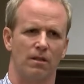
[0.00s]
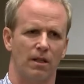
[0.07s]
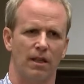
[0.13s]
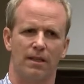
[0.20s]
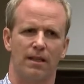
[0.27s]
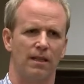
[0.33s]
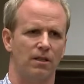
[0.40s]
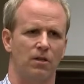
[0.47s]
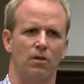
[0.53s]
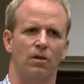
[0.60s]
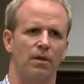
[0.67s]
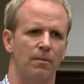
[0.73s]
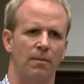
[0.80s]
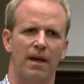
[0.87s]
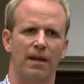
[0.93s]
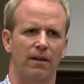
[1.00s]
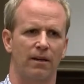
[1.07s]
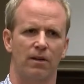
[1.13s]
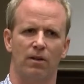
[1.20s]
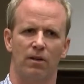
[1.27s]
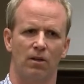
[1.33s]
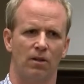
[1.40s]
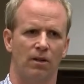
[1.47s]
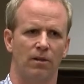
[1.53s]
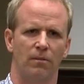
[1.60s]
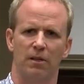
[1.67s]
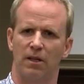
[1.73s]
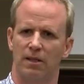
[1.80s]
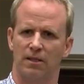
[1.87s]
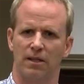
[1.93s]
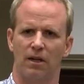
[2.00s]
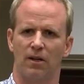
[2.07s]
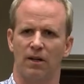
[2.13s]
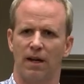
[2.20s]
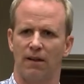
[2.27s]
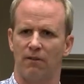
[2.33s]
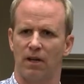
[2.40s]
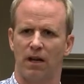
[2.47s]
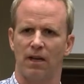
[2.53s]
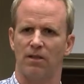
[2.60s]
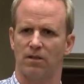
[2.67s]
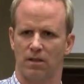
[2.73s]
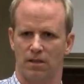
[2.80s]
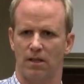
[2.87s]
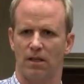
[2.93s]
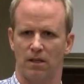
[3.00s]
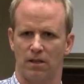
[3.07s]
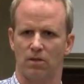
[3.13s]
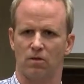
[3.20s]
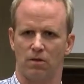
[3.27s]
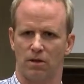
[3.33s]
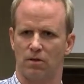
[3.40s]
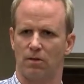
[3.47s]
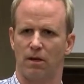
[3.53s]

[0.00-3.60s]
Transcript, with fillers: like they do in the medical and military and aviation industries,